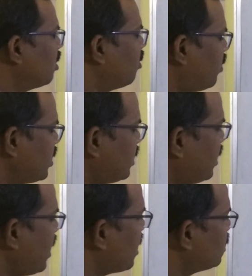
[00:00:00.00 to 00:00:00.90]
First
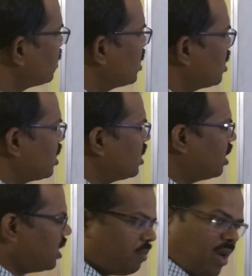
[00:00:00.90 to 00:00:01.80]
thing is
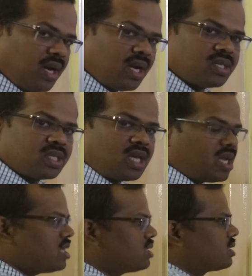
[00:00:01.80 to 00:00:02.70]
the dependency
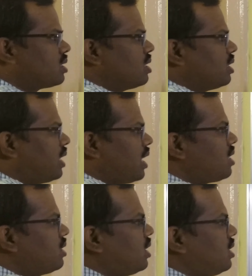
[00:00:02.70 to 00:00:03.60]
is
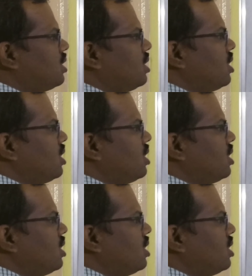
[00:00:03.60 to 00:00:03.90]
there that